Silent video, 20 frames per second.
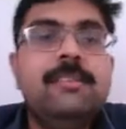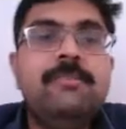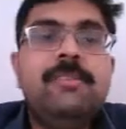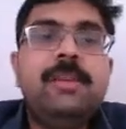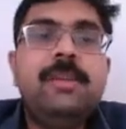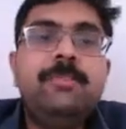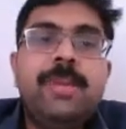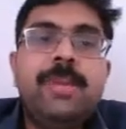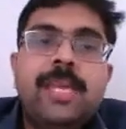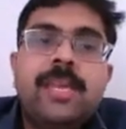we
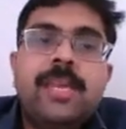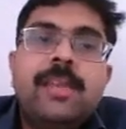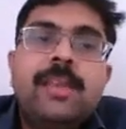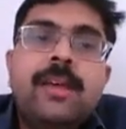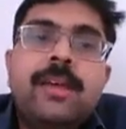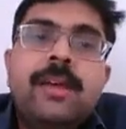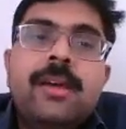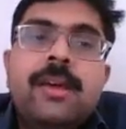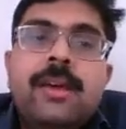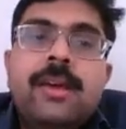mean
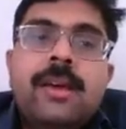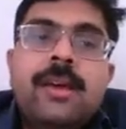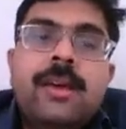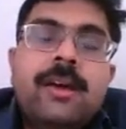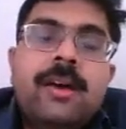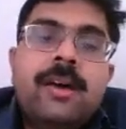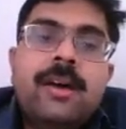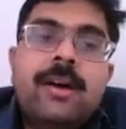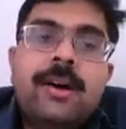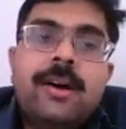
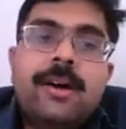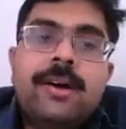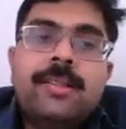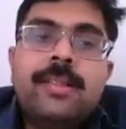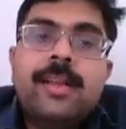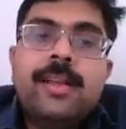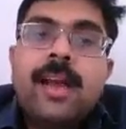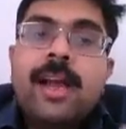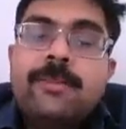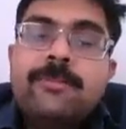
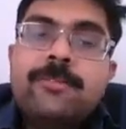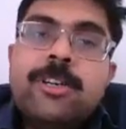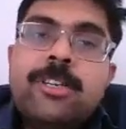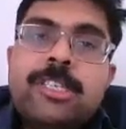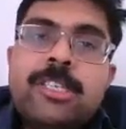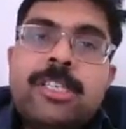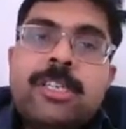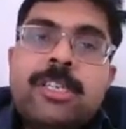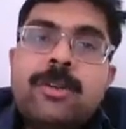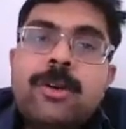the
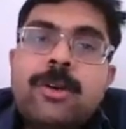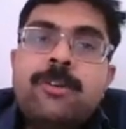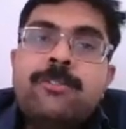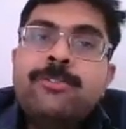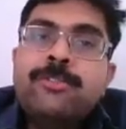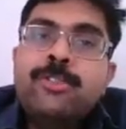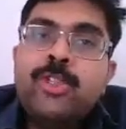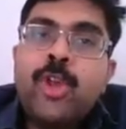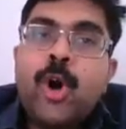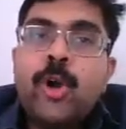conversion of
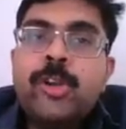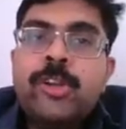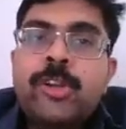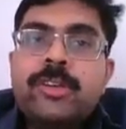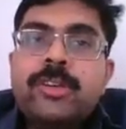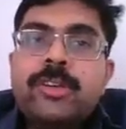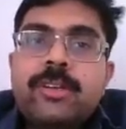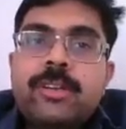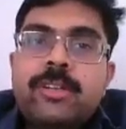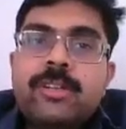thought
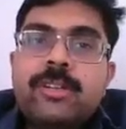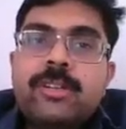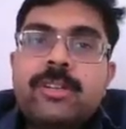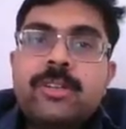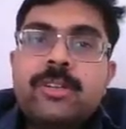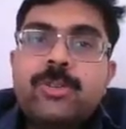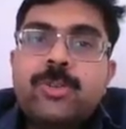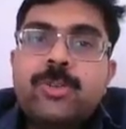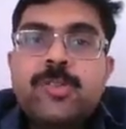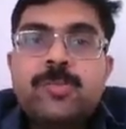
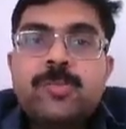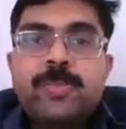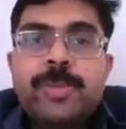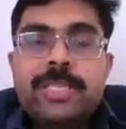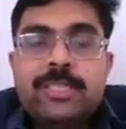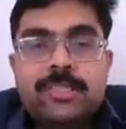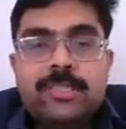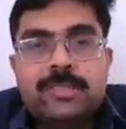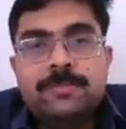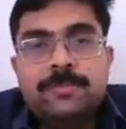to
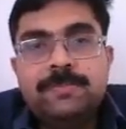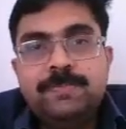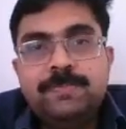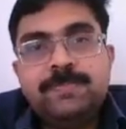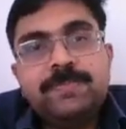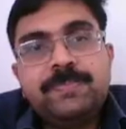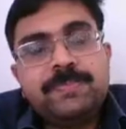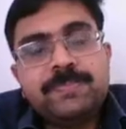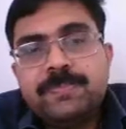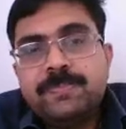speech.
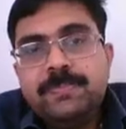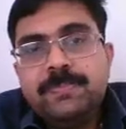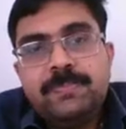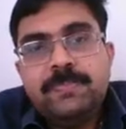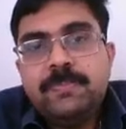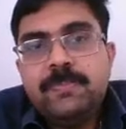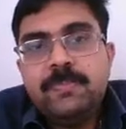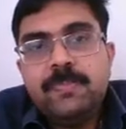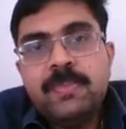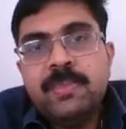
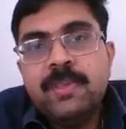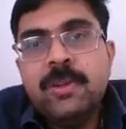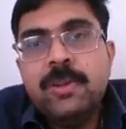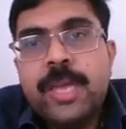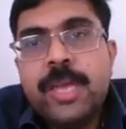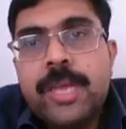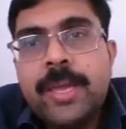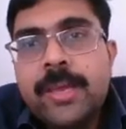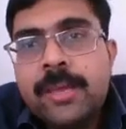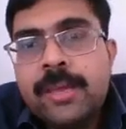
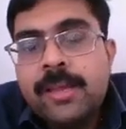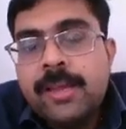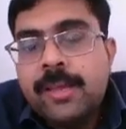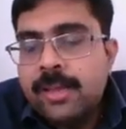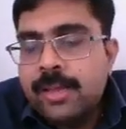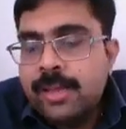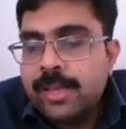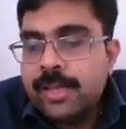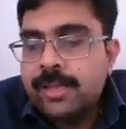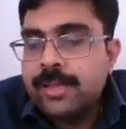Okay.
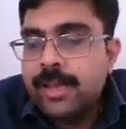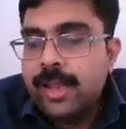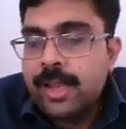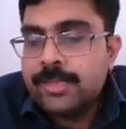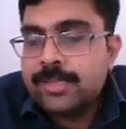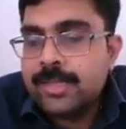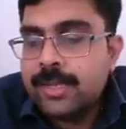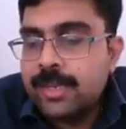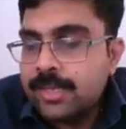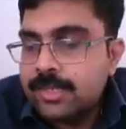In the
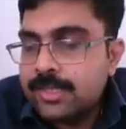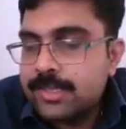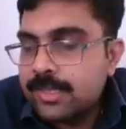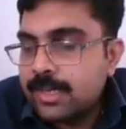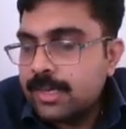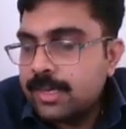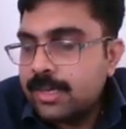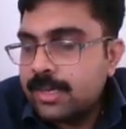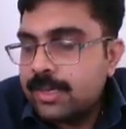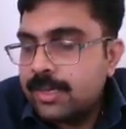last
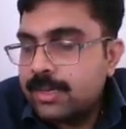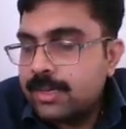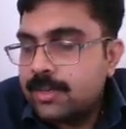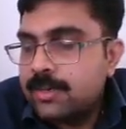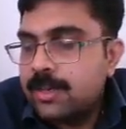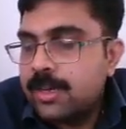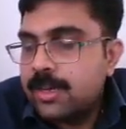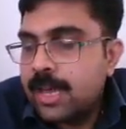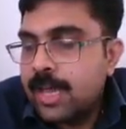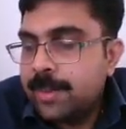class,
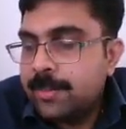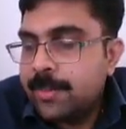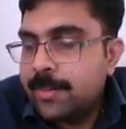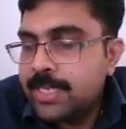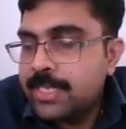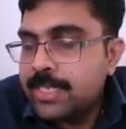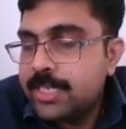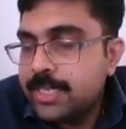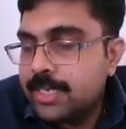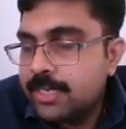I
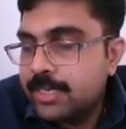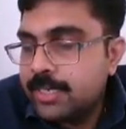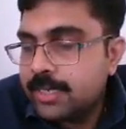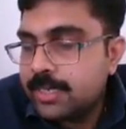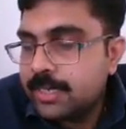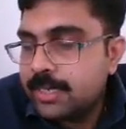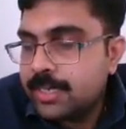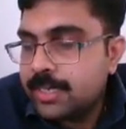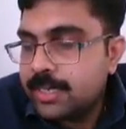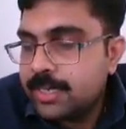mentioned
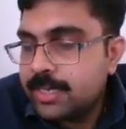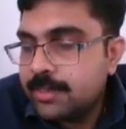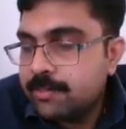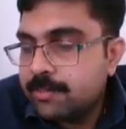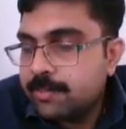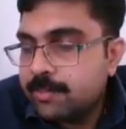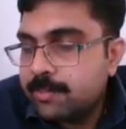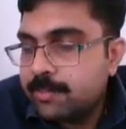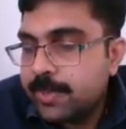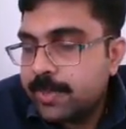a
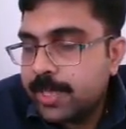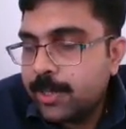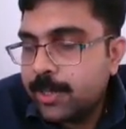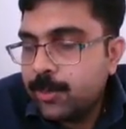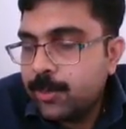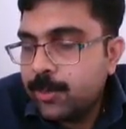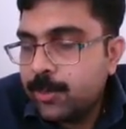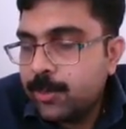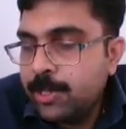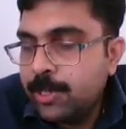
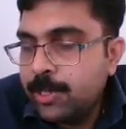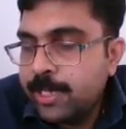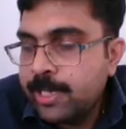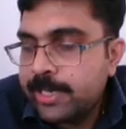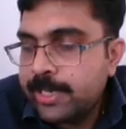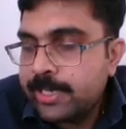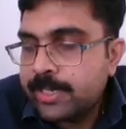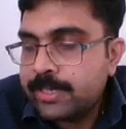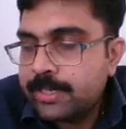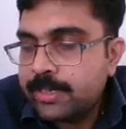
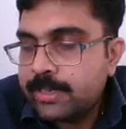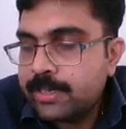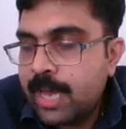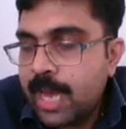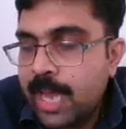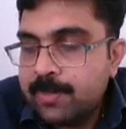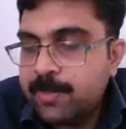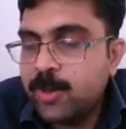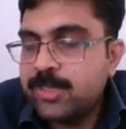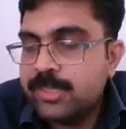peculiar
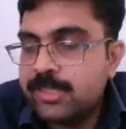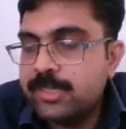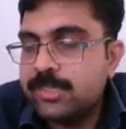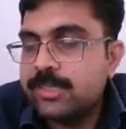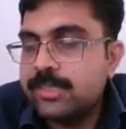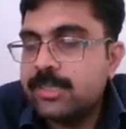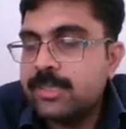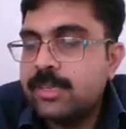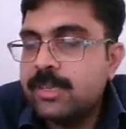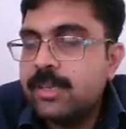
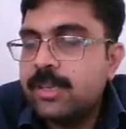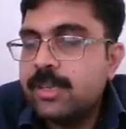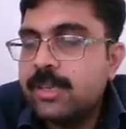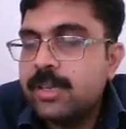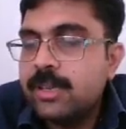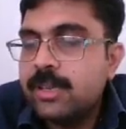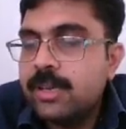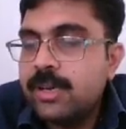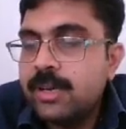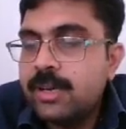
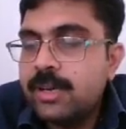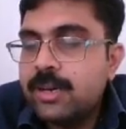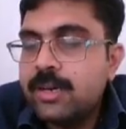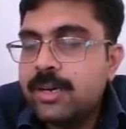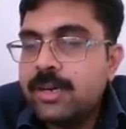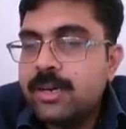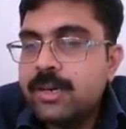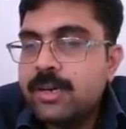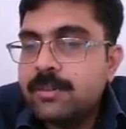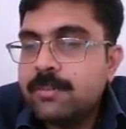hypothesis,
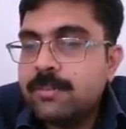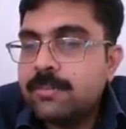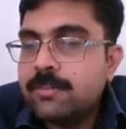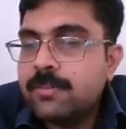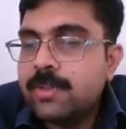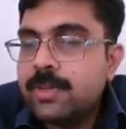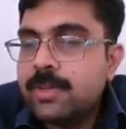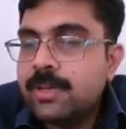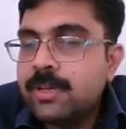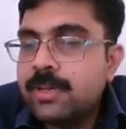
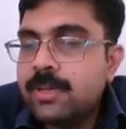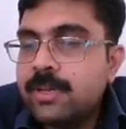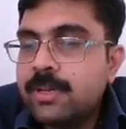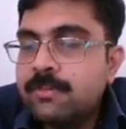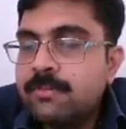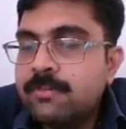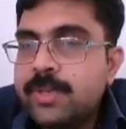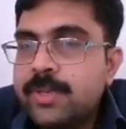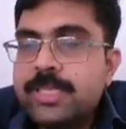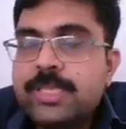uh,
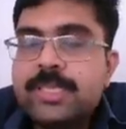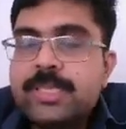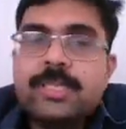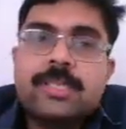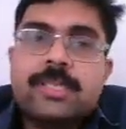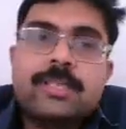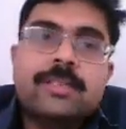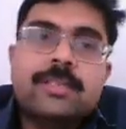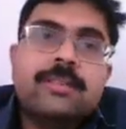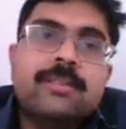
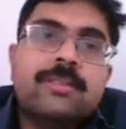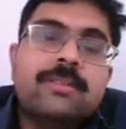which